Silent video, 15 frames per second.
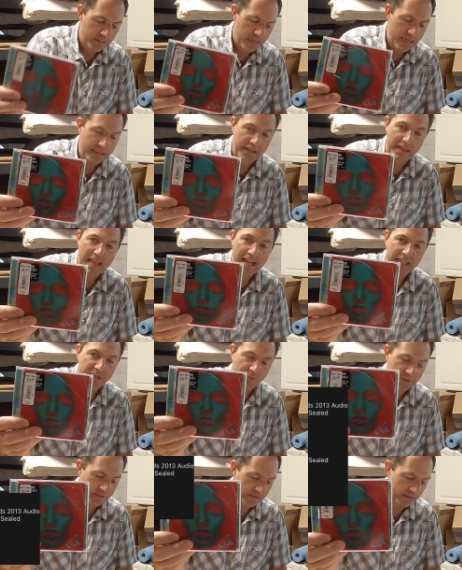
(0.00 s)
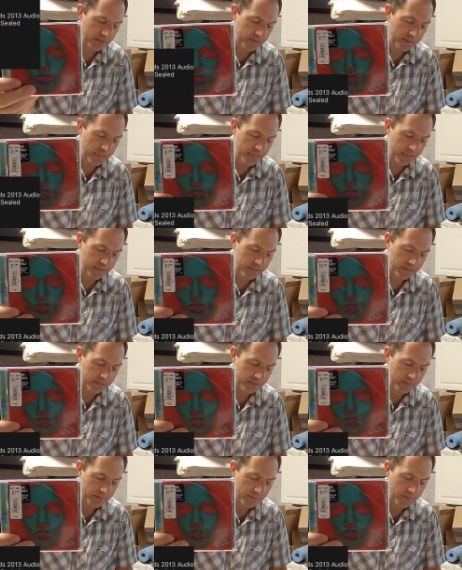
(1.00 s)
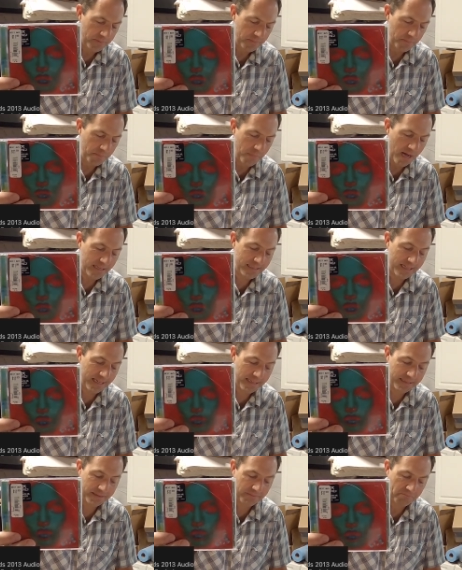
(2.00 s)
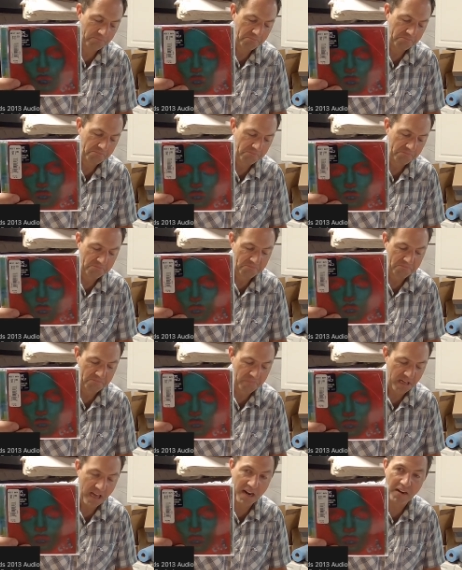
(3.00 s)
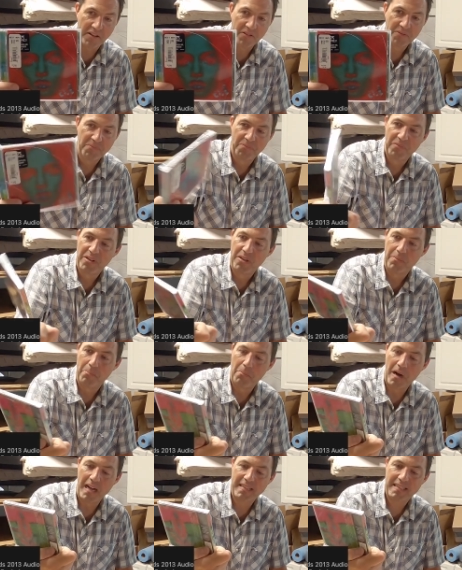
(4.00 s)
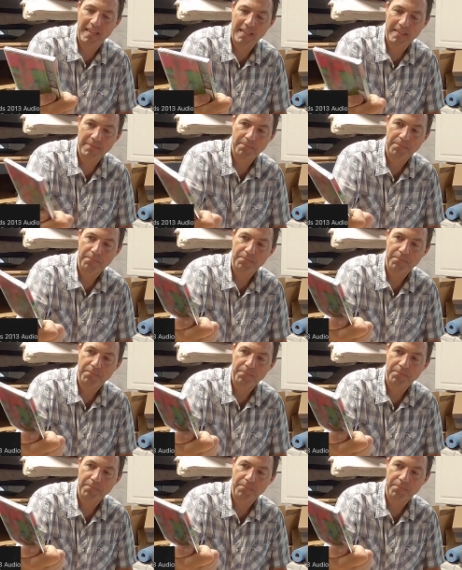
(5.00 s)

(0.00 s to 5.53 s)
And the last one here is Mateng. I don't know, Mateng.